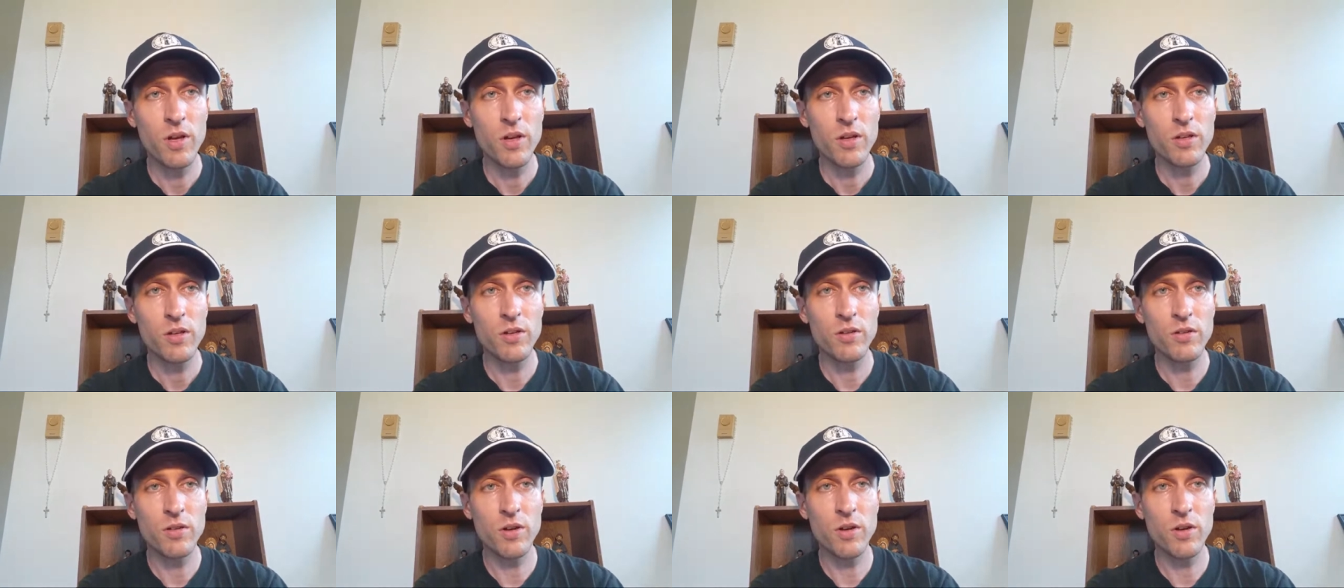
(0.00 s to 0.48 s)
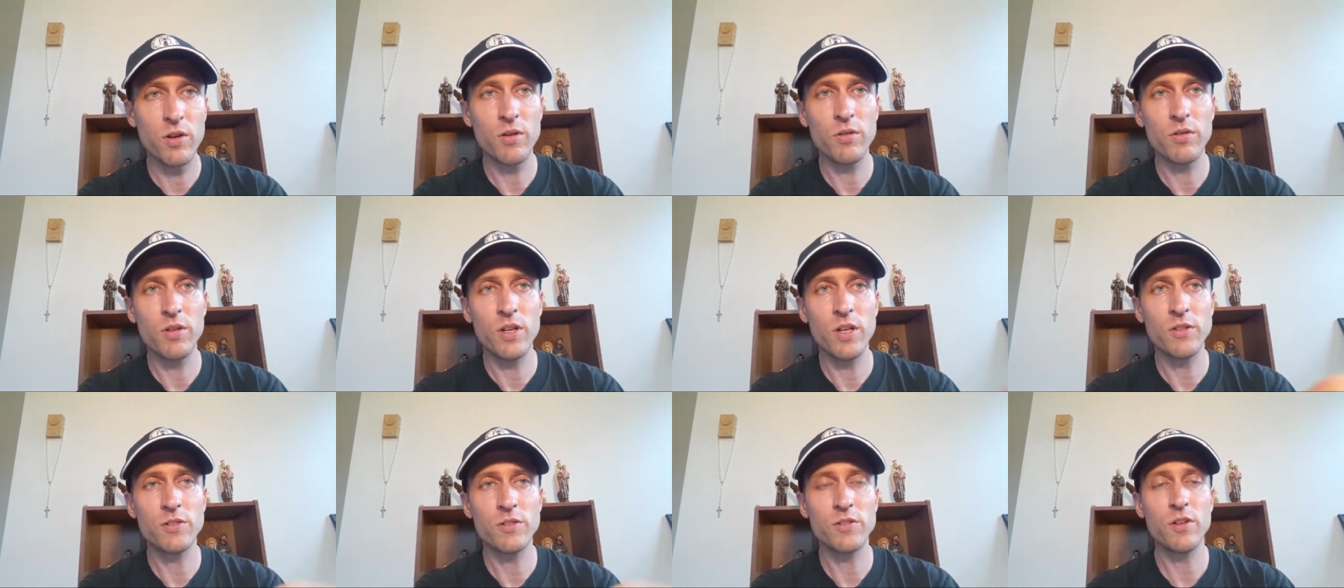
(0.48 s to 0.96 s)
you know,
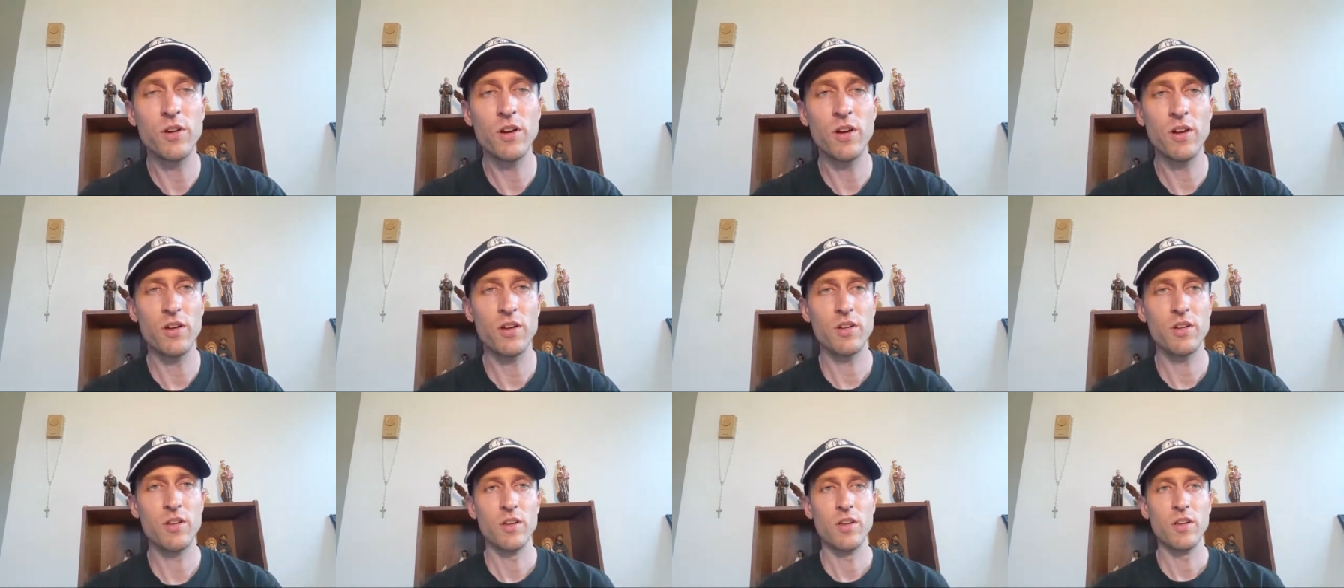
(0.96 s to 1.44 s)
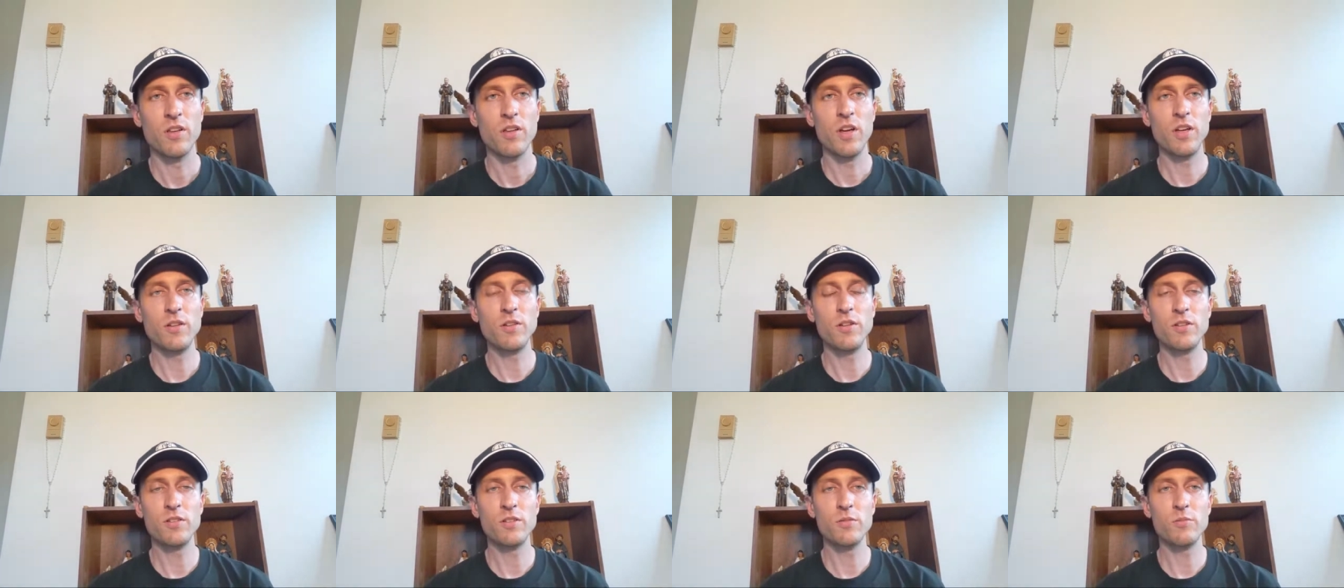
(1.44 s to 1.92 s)
that's not
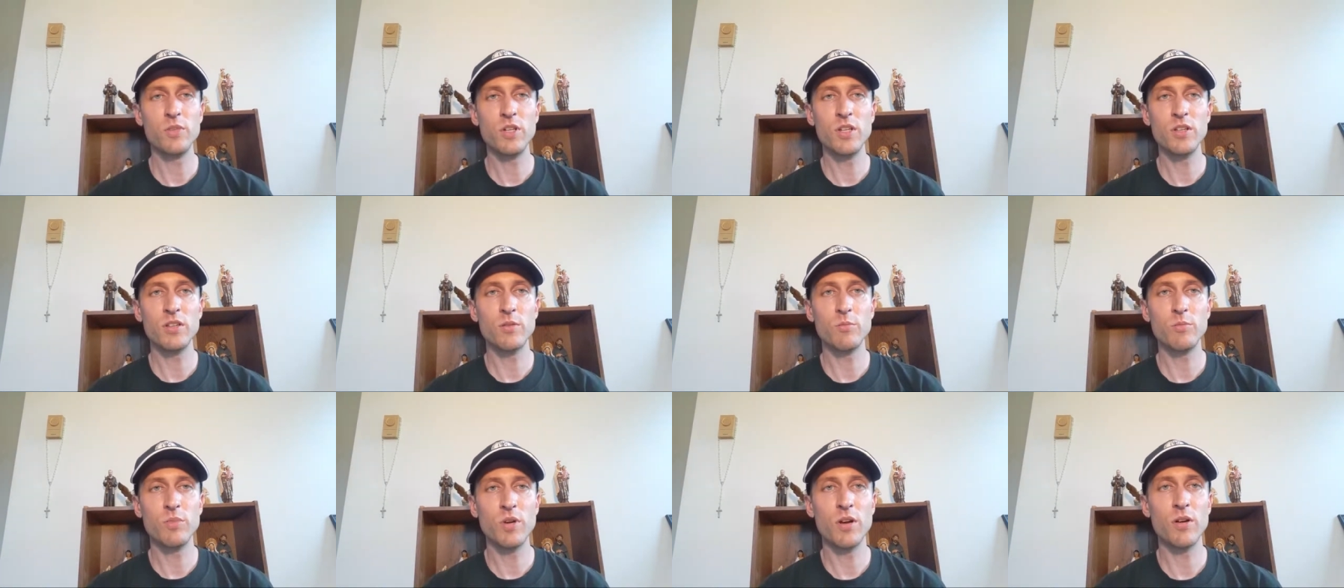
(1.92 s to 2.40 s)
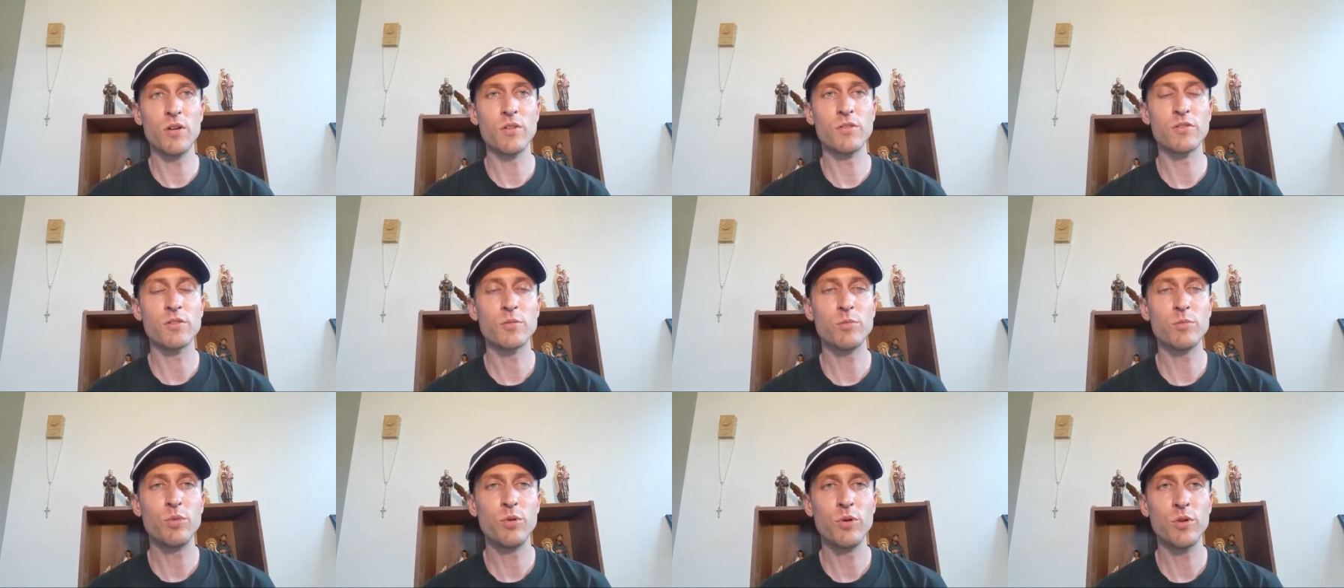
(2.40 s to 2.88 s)
that doesn't mean that Barron
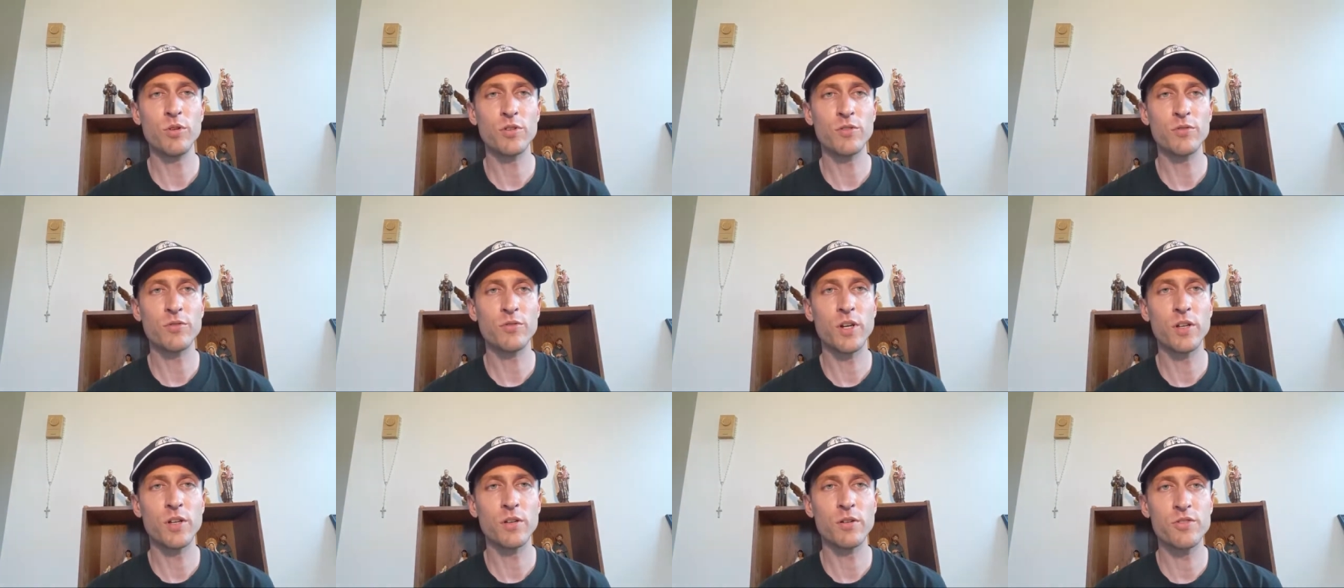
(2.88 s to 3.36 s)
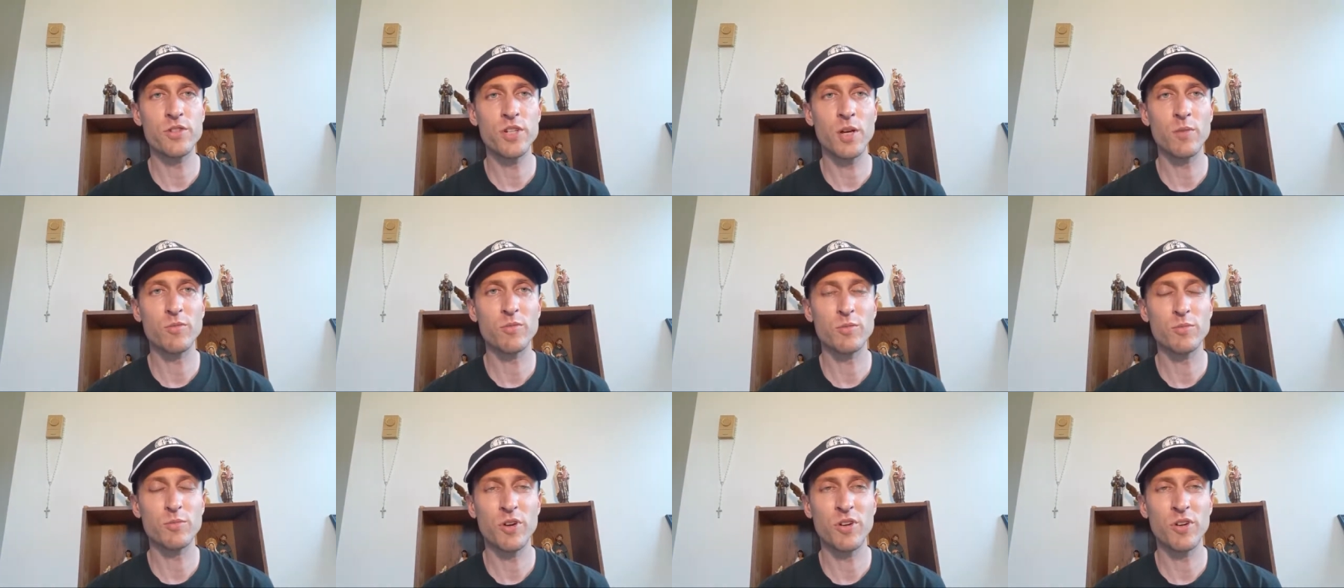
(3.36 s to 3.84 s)
supports Father
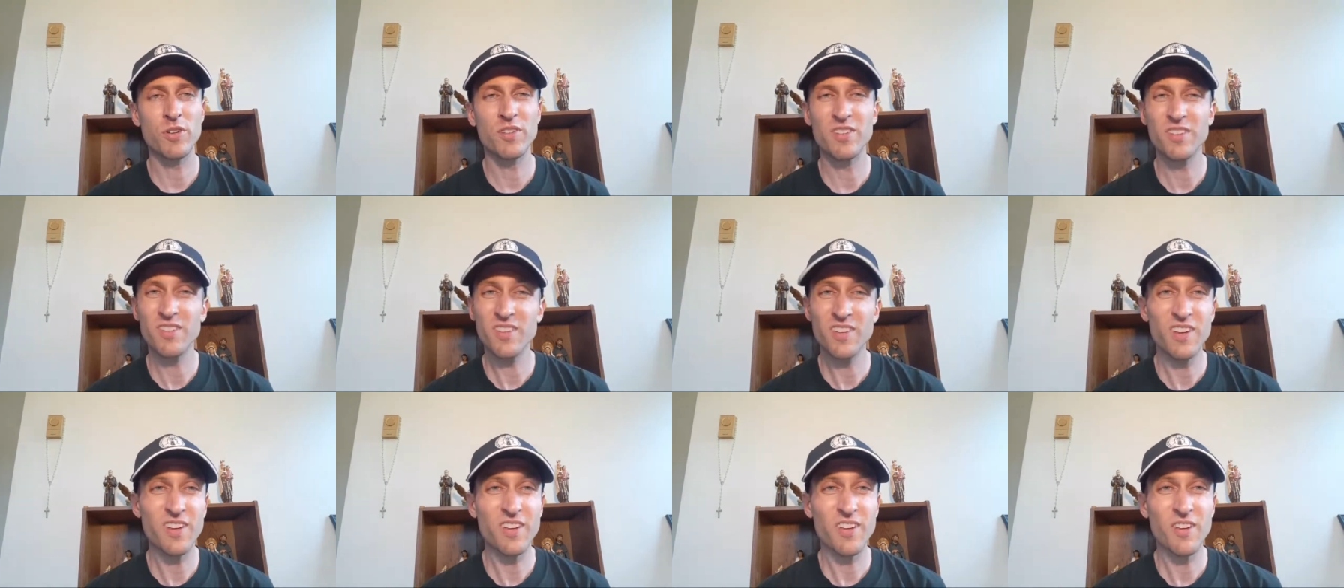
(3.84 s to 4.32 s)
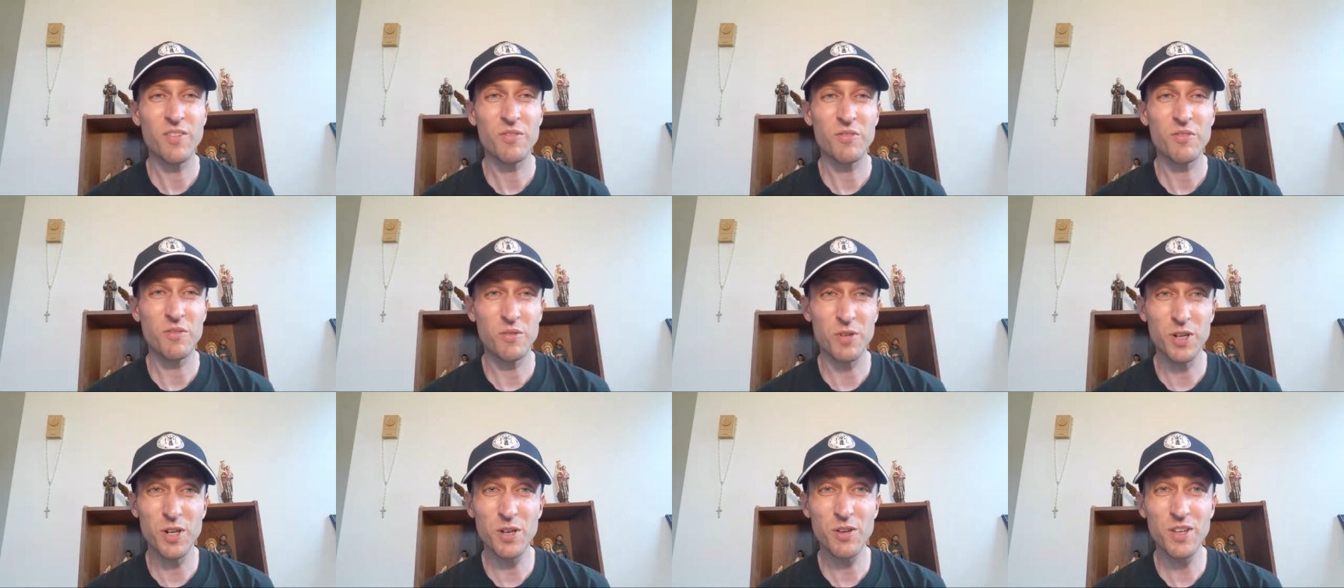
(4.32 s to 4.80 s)
James Martin."
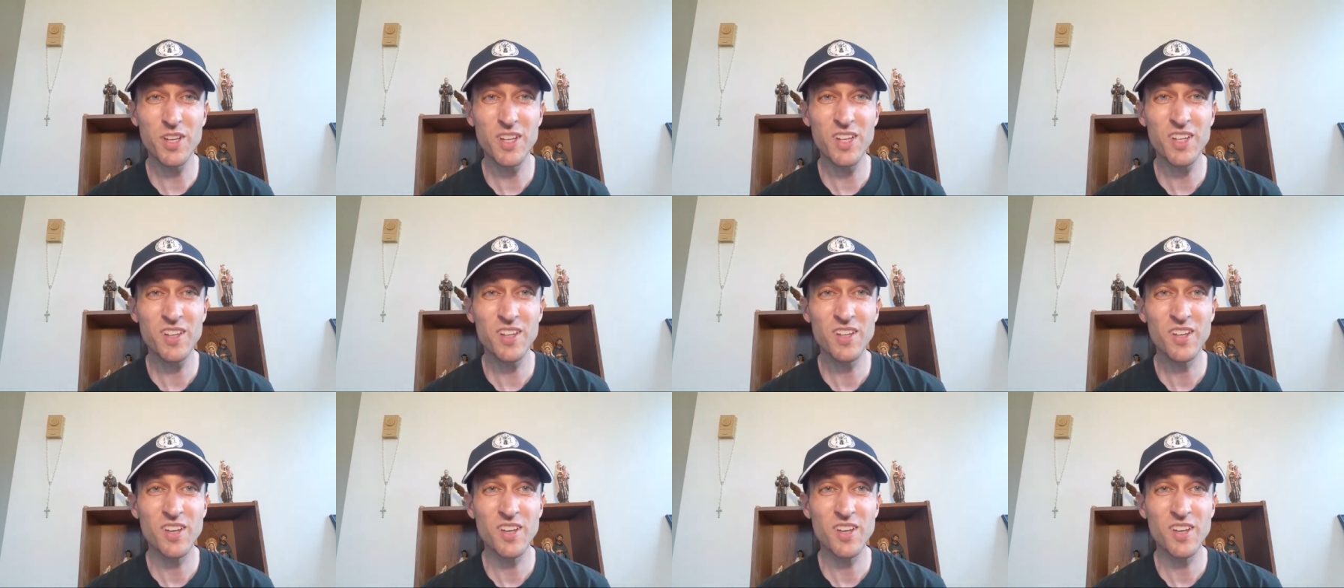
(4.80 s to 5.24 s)
Really?